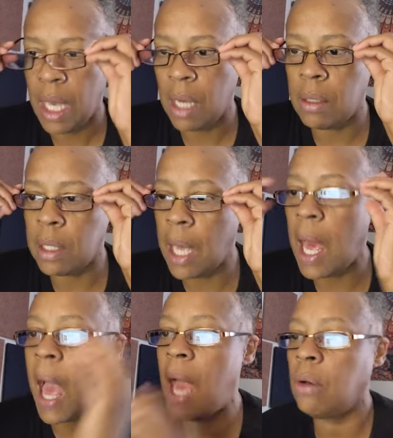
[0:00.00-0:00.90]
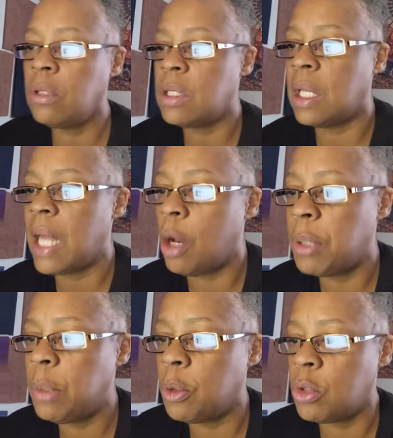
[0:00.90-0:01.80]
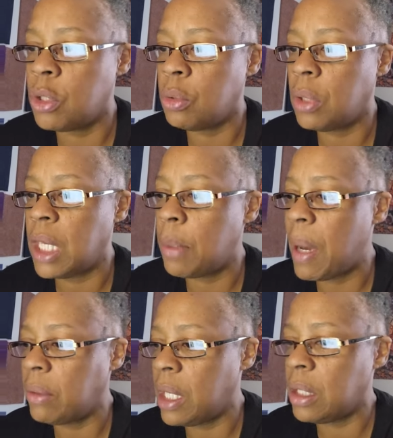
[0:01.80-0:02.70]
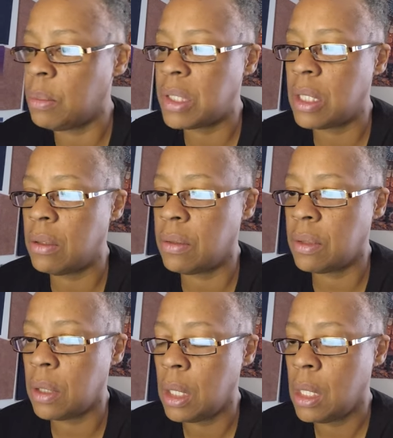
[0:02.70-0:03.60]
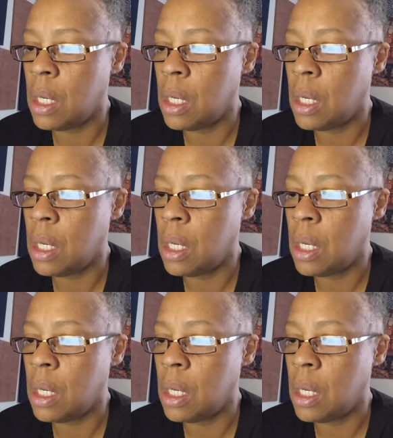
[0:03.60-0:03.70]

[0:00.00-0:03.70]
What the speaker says: I'll just allow people to think about that themselves.